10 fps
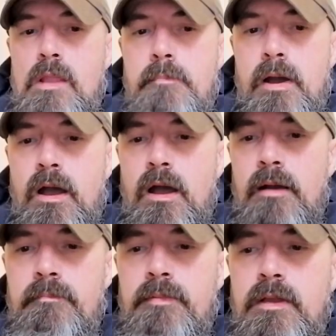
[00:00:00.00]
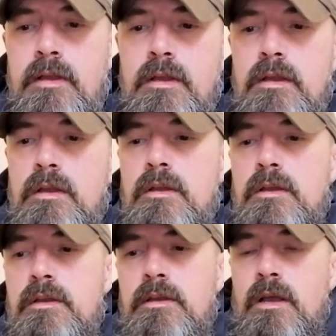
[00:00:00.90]
But,
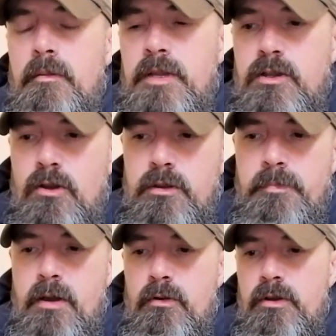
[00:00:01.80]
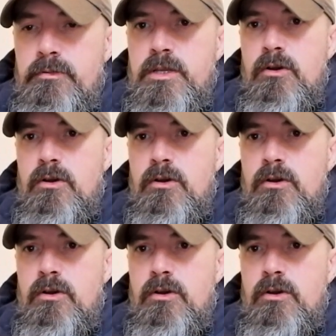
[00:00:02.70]
I mean, you've got your belt loops,